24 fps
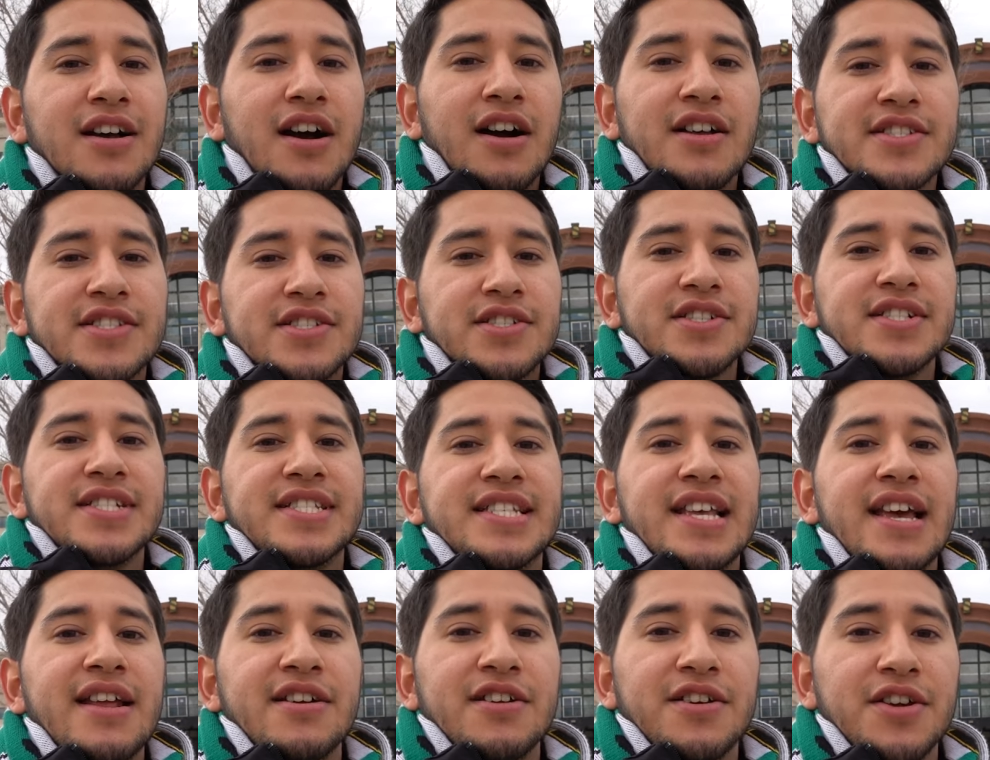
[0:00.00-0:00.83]
concert
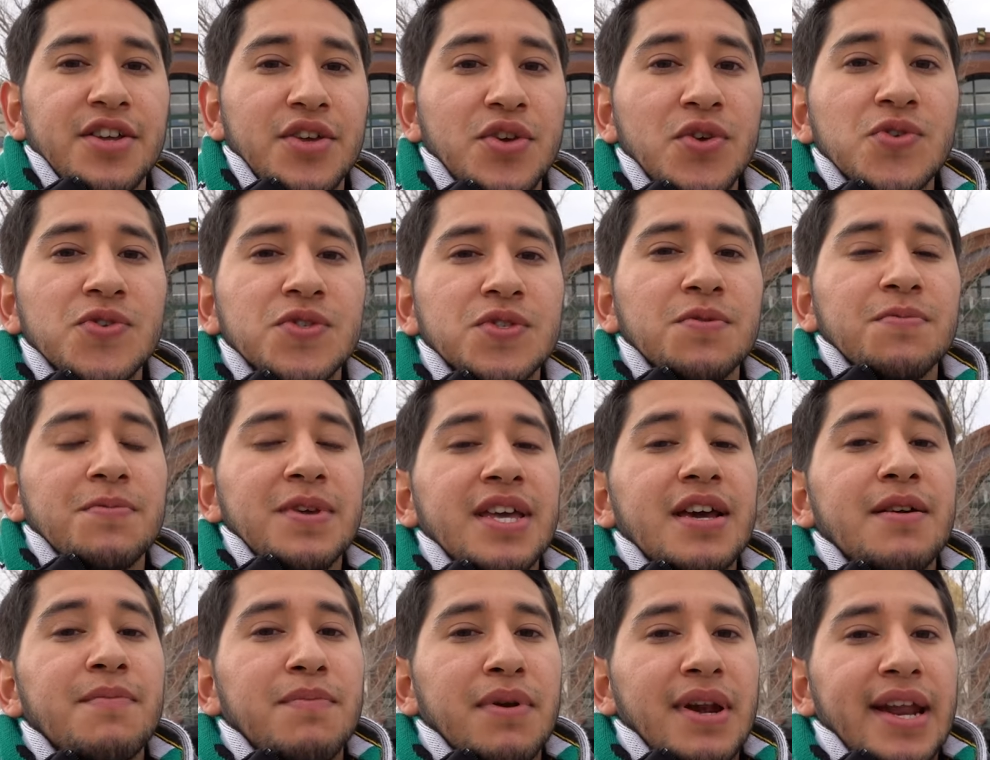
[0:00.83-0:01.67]
center used to
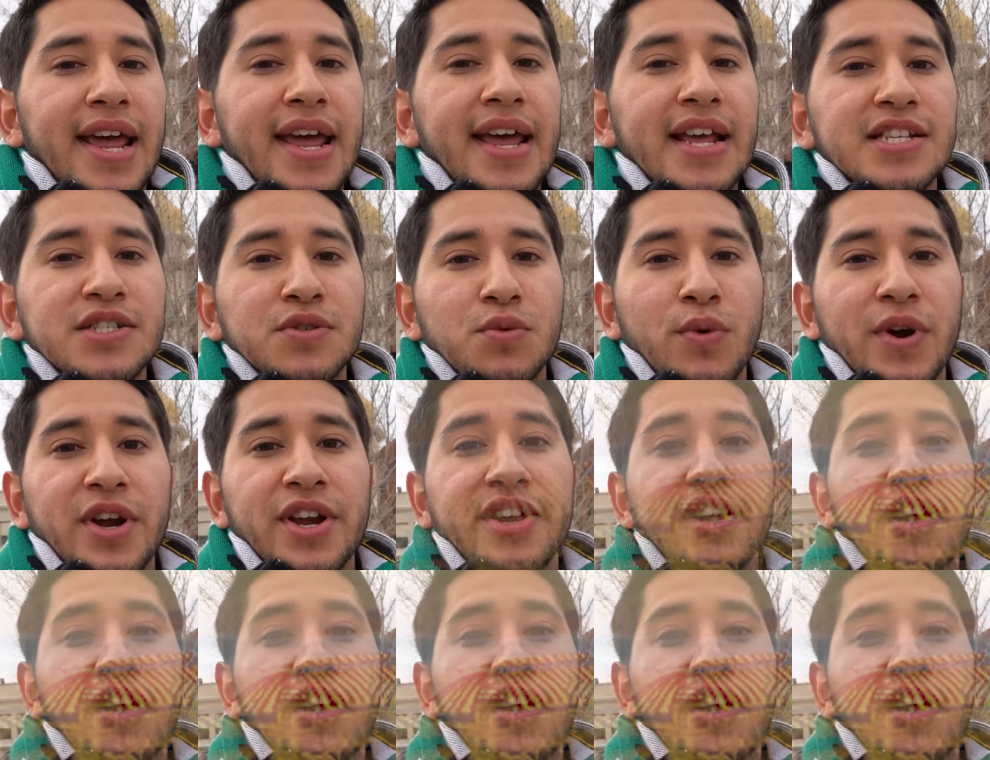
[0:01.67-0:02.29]
be a place where